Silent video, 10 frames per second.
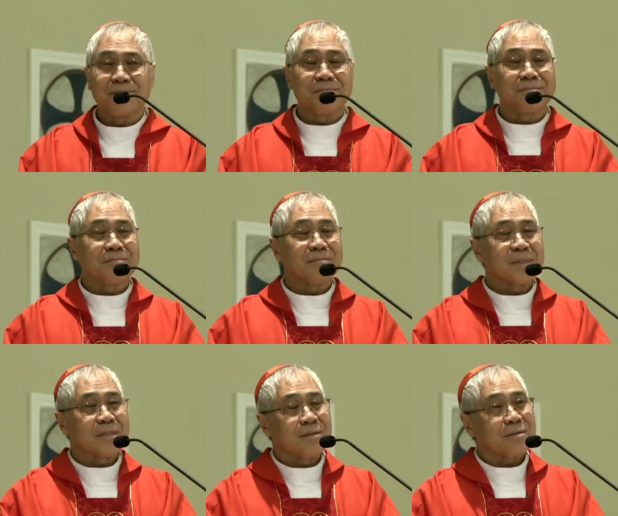
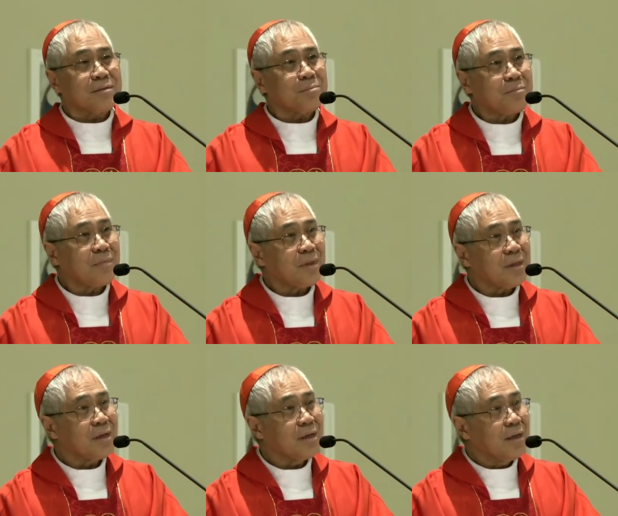
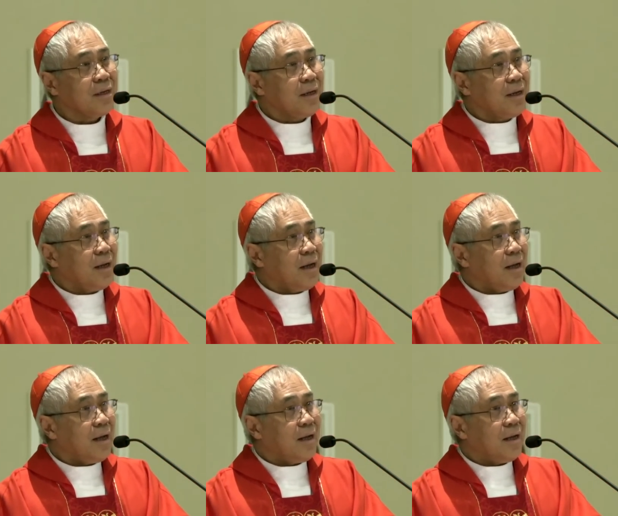
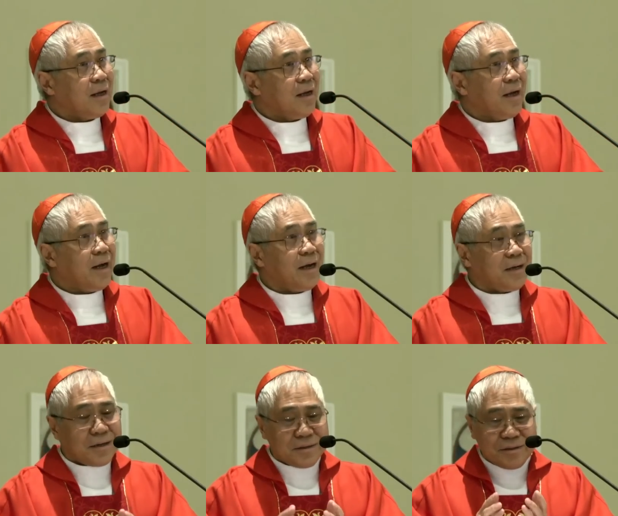
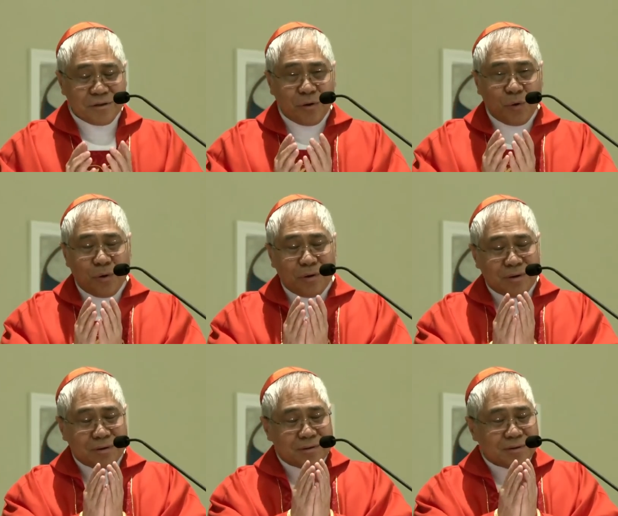
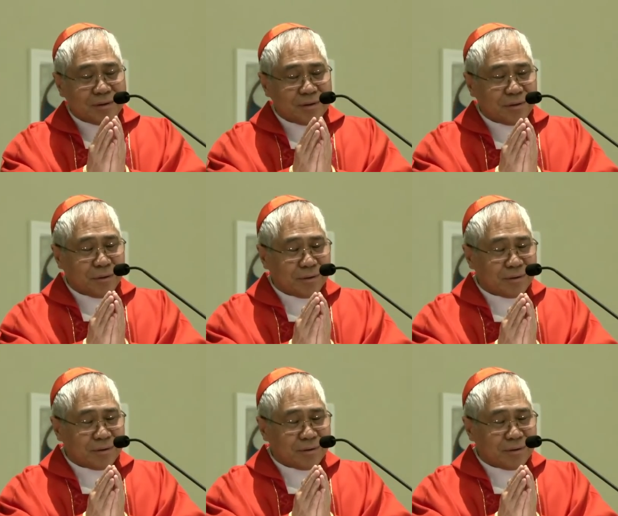(silence)